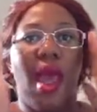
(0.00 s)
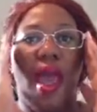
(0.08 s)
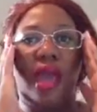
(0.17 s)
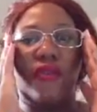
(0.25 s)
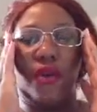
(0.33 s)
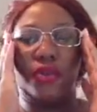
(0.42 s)

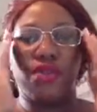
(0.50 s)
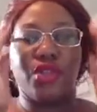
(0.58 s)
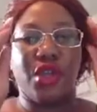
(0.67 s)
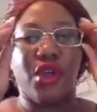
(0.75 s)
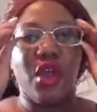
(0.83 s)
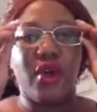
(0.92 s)
Hey folks,
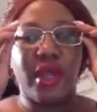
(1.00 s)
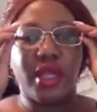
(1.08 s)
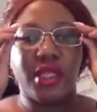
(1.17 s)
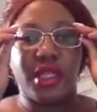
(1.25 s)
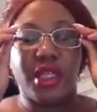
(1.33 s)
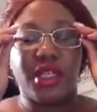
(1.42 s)
it's your girl
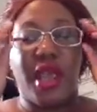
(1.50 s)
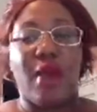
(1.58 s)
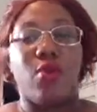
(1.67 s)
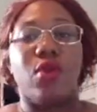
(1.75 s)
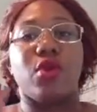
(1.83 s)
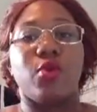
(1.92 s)
here, Tanisha
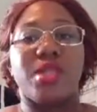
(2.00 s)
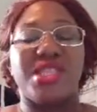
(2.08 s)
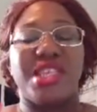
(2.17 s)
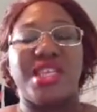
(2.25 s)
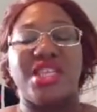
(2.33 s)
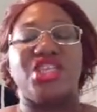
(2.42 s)
at
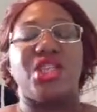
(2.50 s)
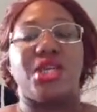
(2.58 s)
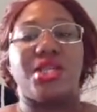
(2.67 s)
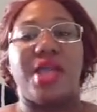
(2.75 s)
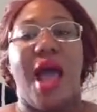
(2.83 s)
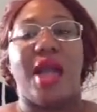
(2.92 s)

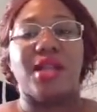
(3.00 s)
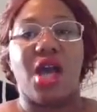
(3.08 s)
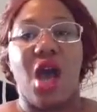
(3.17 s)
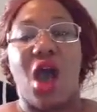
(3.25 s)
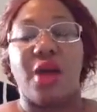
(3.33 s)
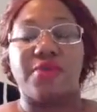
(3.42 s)

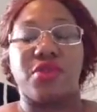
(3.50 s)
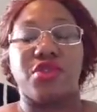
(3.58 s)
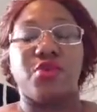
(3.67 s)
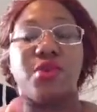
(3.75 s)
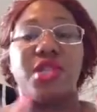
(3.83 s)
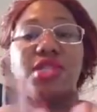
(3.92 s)
workwithtanisha.com. So I
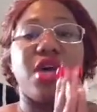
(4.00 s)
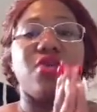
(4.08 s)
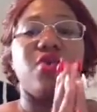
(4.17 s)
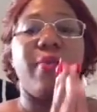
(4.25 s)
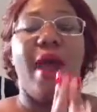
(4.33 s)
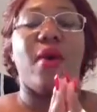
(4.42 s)
just want to
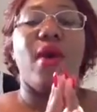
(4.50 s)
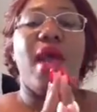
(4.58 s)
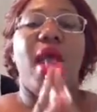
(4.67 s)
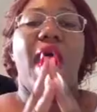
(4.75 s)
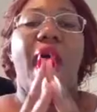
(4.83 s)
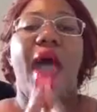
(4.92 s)
tell you about
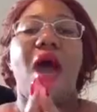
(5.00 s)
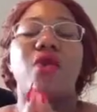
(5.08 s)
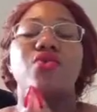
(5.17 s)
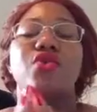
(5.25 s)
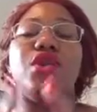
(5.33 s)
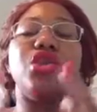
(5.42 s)

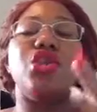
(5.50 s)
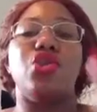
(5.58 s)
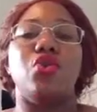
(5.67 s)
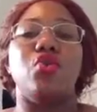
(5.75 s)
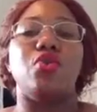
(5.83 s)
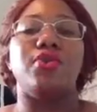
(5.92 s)
how you can
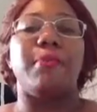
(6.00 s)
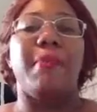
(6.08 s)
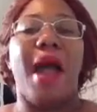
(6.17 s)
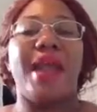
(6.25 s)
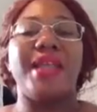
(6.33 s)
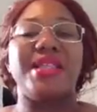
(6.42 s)
use
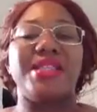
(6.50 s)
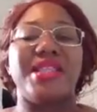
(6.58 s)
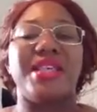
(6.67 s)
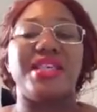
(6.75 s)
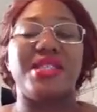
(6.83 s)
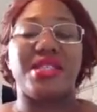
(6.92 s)
My
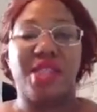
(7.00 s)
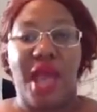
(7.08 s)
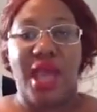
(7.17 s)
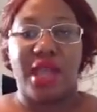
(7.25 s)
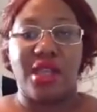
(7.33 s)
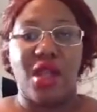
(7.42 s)
Tea
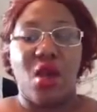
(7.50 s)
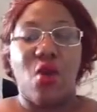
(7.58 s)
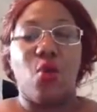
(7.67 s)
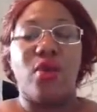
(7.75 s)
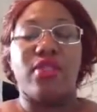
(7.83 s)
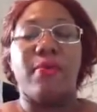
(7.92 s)
Site
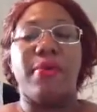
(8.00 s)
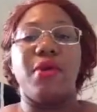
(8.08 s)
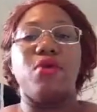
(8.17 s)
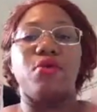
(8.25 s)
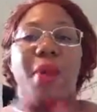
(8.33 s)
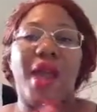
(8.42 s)
with
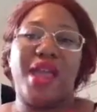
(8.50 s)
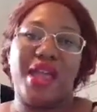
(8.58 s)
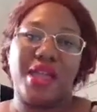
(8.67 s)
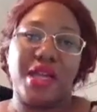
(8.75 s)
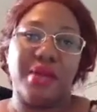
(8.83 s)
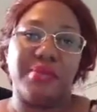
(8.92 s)
Build My
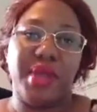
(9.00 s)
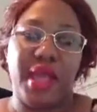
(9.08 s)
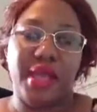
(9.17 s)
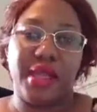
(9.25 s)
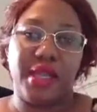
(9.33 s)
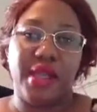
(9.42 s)
Income
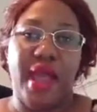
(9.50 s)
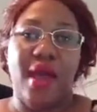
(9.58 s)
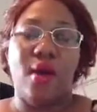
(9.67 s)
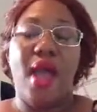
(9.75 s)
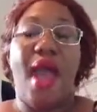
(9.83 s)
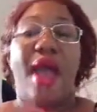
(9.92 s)
Daily.
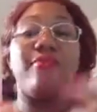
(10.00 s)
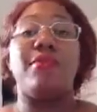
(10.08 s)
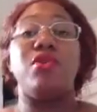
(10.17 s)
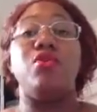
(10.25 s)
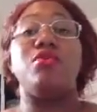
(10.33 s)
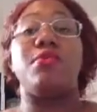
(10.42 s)
Now, I've
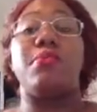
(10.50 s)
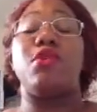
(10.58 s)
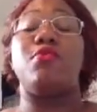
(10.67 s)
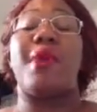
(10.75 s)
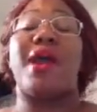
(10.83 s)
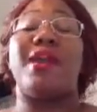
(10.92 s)
been using
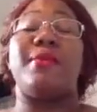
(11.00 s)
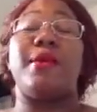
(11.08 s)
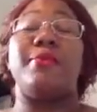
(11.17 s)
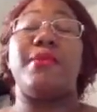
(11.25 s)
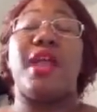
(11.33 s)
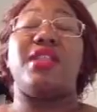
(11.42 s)
Build My
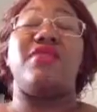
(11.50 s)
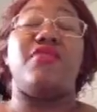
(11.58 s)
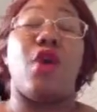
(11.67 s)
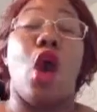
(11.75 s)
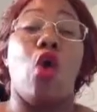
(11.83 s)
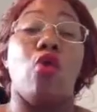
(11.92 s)
Income Daily
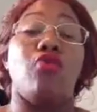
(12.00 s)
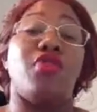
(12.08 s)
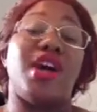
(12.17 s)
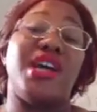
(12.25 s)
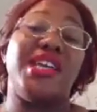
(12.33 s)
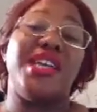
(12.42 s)
for
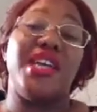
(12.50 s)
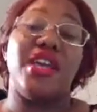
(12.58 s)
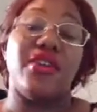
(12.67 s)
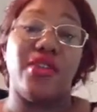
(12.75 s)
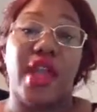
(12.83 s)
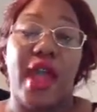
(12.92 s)
over a
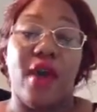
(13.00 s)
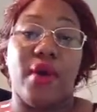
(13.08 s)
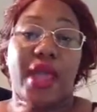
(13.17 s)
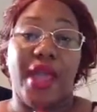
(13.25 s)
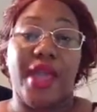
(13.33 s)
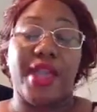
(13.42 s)
year now,
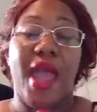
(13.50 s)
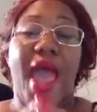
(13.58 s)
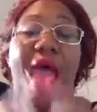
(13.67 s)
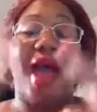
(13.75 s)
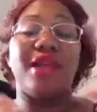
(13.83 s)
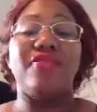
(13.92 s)
and
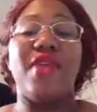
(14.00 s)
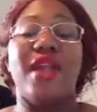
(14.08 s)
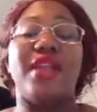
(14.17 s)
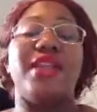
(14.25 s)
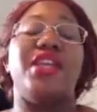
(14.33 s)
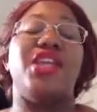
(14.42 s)
out of
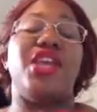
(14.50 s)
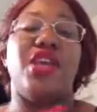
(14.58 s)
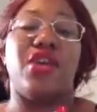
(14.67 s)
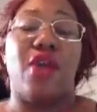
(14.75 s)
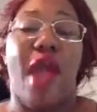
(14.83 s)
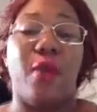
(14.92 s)
that
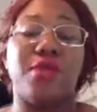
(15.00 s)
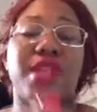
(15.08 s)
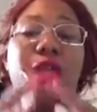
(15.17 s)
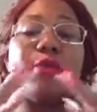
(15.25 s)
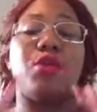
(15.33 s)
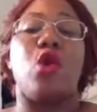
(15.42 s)
year, I was
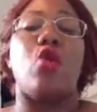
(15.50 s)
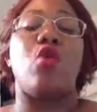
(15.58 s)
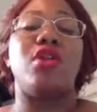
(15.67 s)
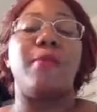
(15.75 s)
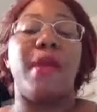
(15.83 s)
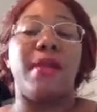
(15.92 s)
able to
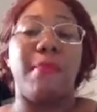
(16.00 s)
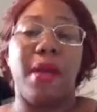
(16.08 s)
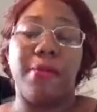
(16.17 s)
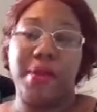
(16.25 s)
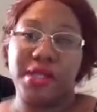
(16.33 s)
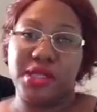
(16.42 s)
automate
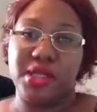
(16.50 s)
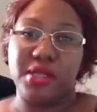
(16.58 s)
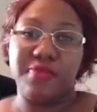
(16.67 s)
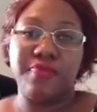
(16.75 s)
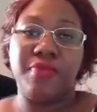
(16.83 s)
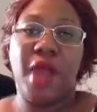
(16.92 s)
my business.